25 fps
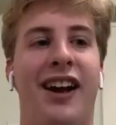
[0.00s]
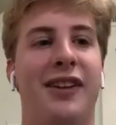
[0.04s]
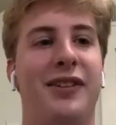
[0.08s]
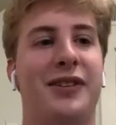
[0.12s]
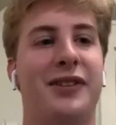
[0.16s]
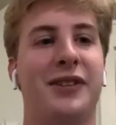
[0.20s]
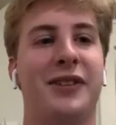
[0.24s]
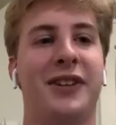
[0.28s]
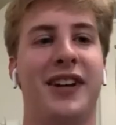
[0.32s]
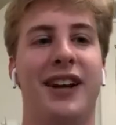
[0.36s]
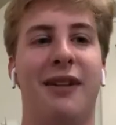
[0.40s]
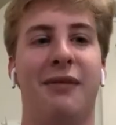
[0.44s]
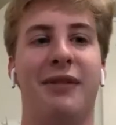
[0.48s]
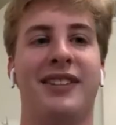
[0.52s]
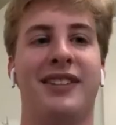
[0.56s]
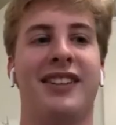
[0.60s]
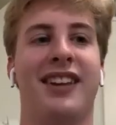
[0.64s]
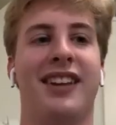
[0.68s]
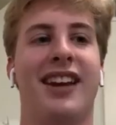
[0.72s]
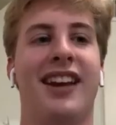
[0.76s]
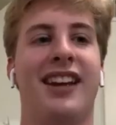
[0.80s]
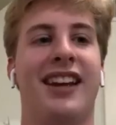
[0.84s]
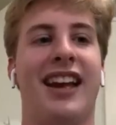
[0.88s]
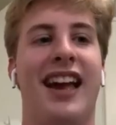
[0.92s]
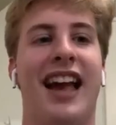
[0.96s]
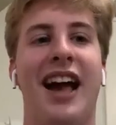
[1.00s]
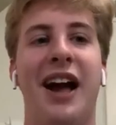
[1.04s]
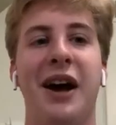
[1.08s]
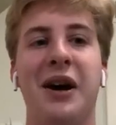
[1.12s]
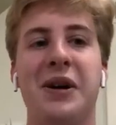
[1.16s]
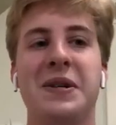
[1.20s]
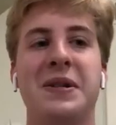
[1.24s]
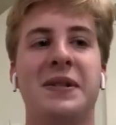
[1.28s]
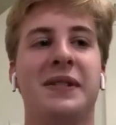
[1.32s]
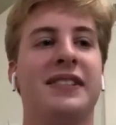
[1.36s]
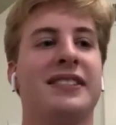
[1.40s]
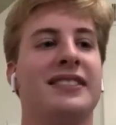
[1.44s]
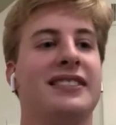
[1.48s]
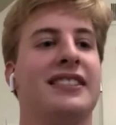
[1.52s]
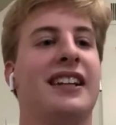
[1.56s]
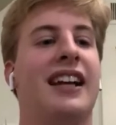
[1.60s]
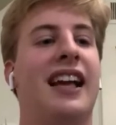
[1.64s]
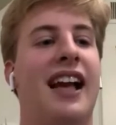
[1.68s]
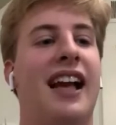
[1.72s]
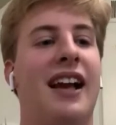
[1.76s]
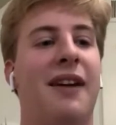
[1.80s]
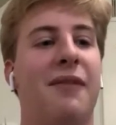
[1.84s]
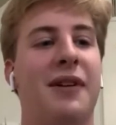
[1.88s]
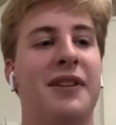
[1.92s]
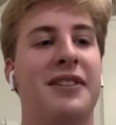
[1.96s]
school and I'm just like how
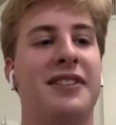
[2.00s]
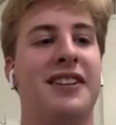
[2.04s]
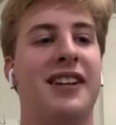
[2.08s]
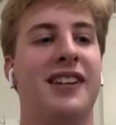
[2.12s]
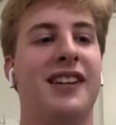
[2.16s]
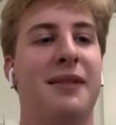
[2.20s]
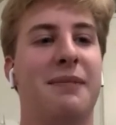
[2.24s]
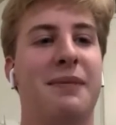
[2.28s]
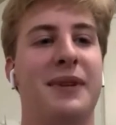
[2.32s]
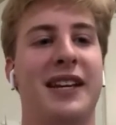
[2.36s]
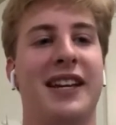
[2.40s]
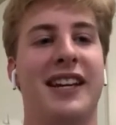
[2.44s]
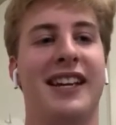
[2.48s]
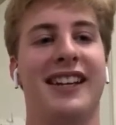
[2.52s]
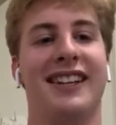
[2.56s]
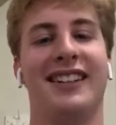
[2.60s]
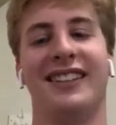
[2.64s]
what's gonna be